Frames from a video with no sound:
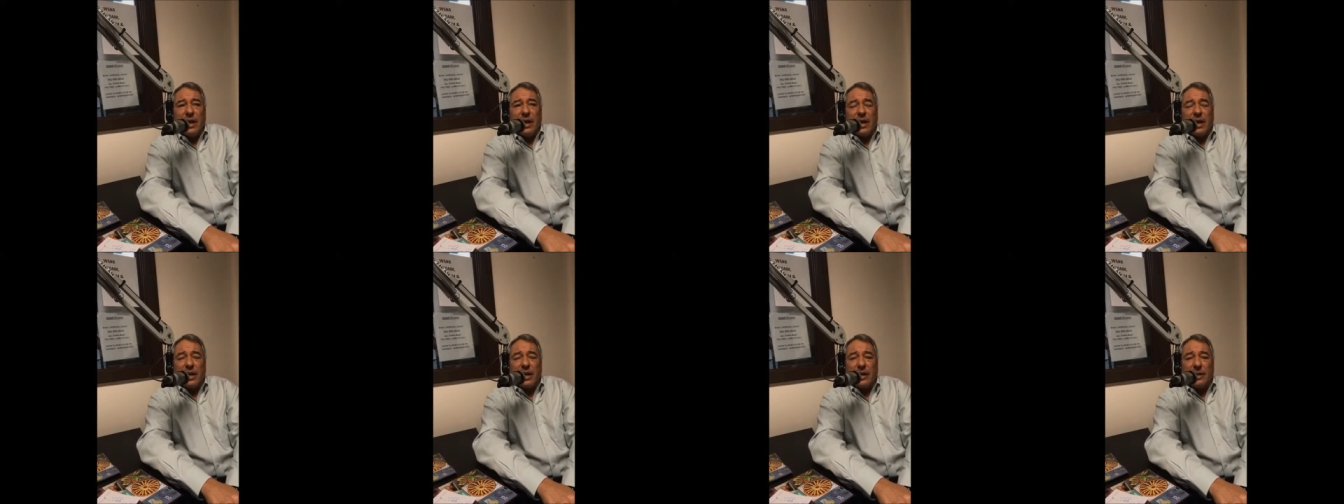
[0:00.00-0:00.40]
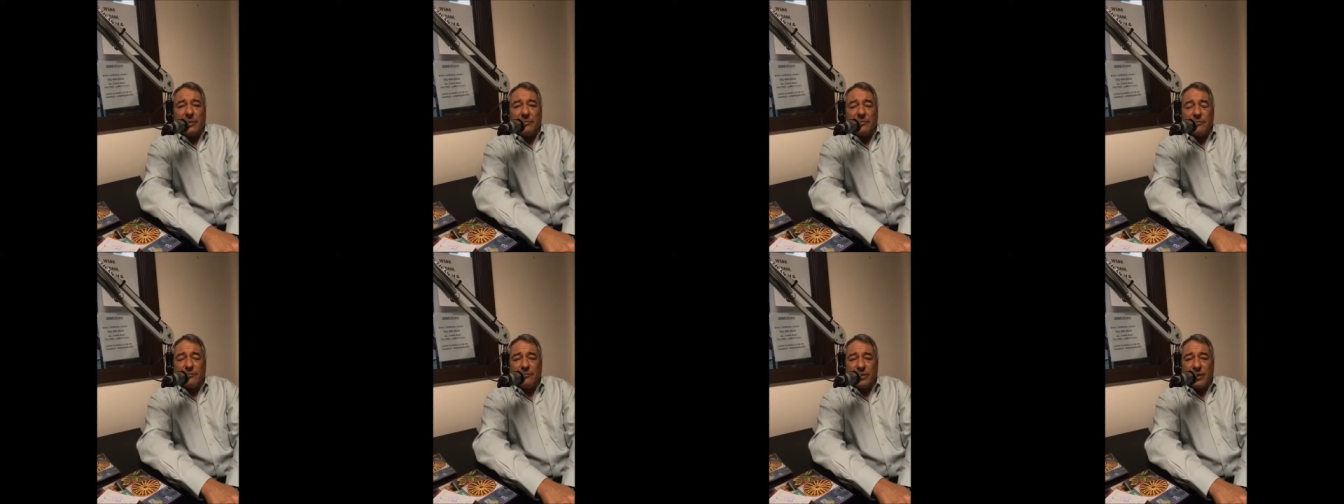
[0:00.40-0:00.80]

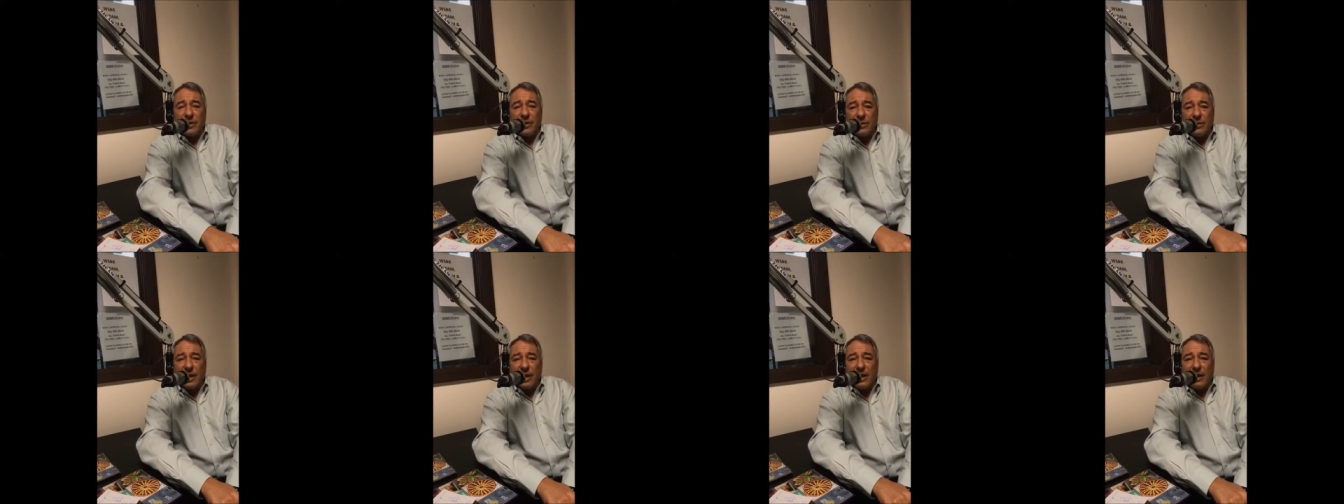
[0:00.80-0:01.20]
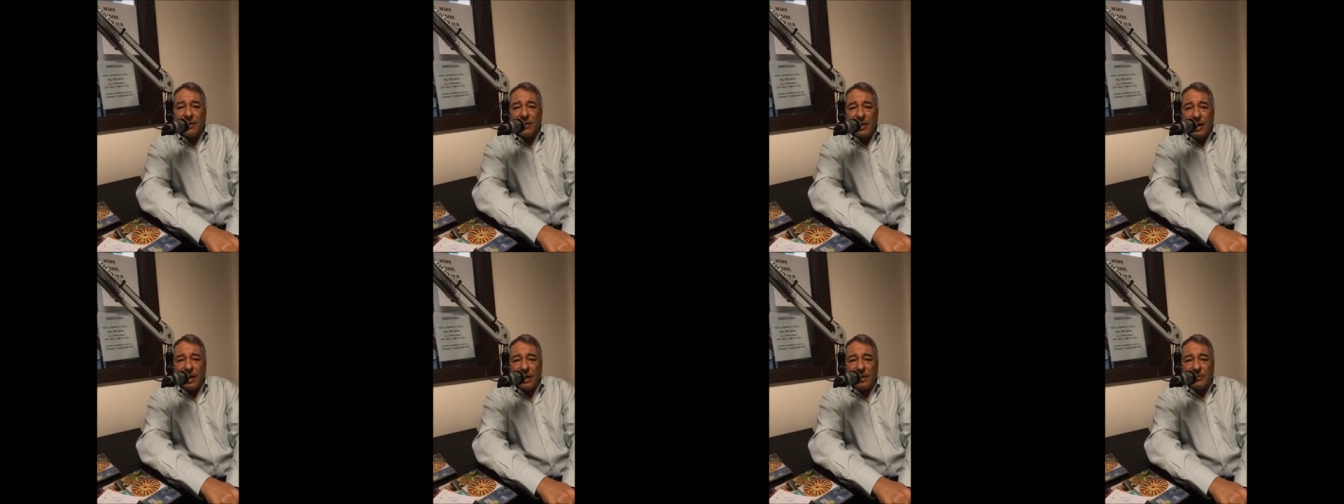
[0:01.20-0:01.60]
um, figure
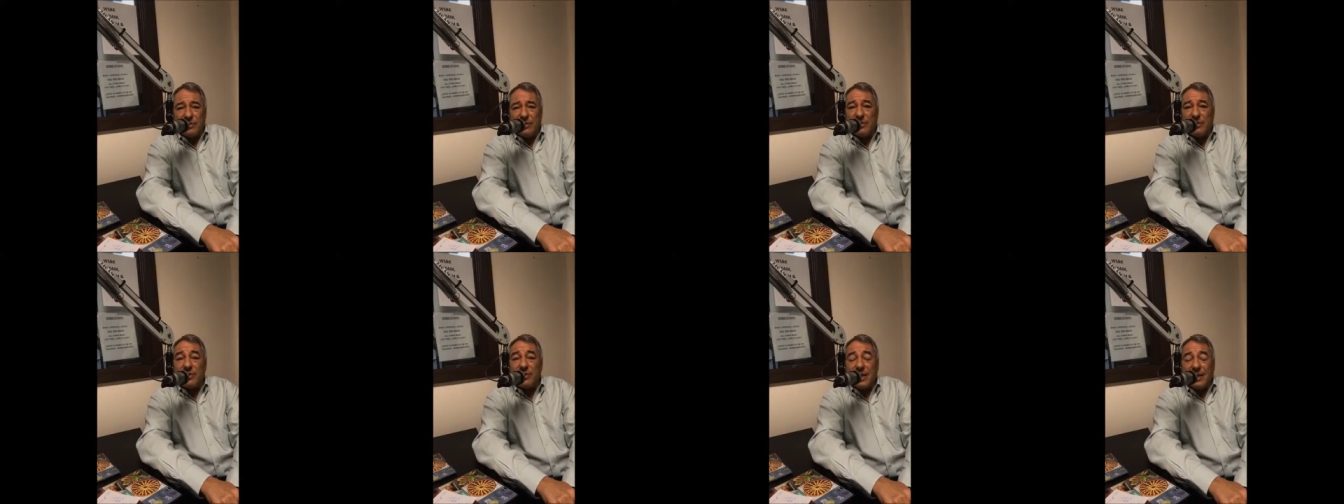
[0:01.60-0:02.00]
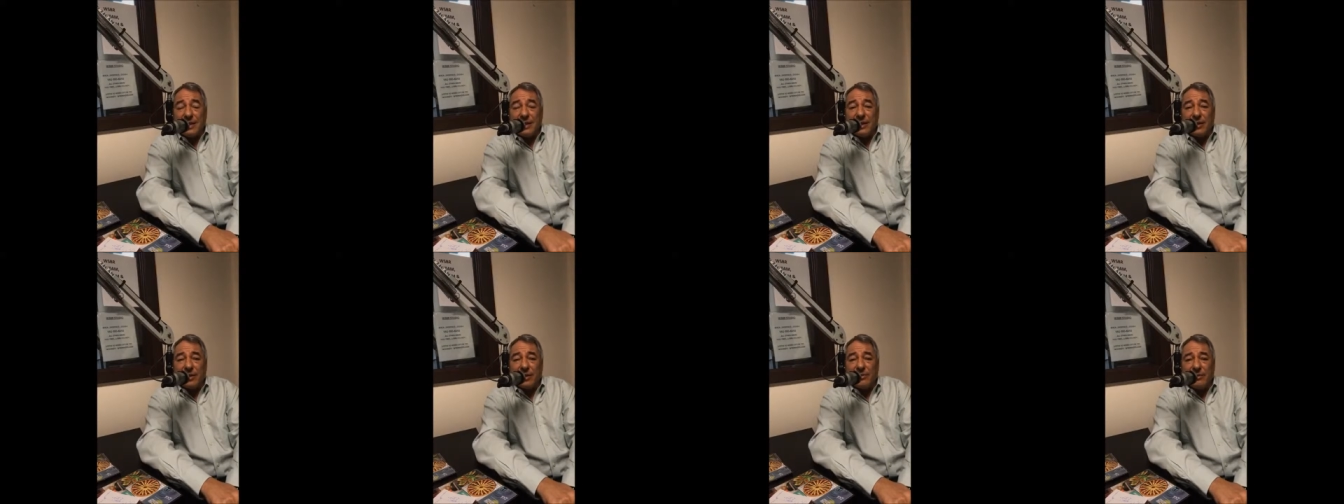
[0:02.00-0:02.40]
out how to take
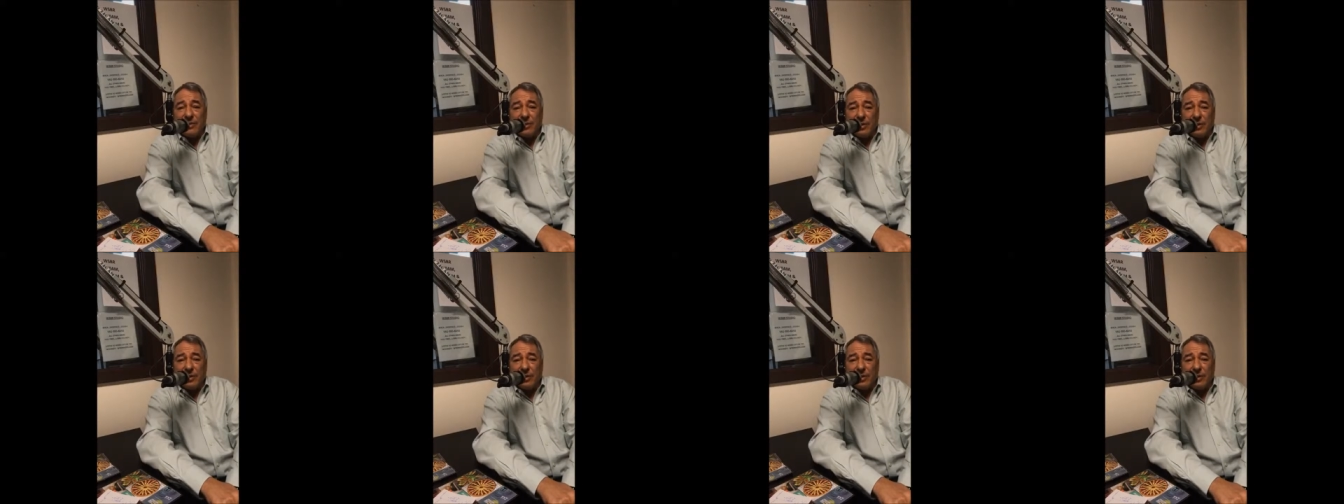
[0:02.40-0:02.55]
care of